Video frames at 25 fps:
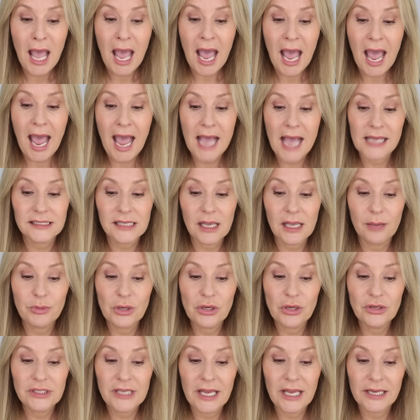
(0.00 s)
as a
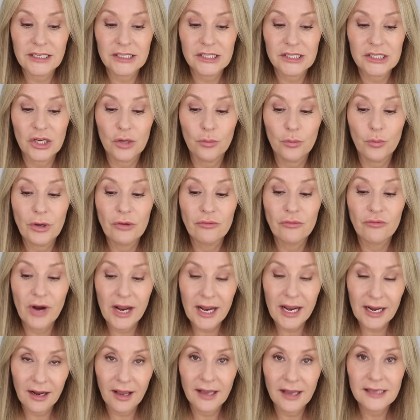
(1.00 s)
beauty editor, we
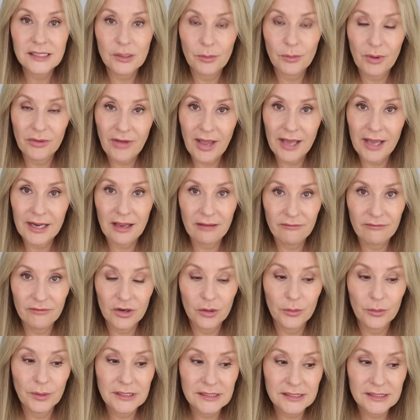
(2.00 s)
realise that we've had
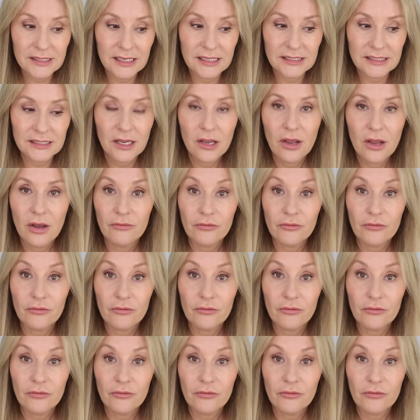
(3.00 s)
influences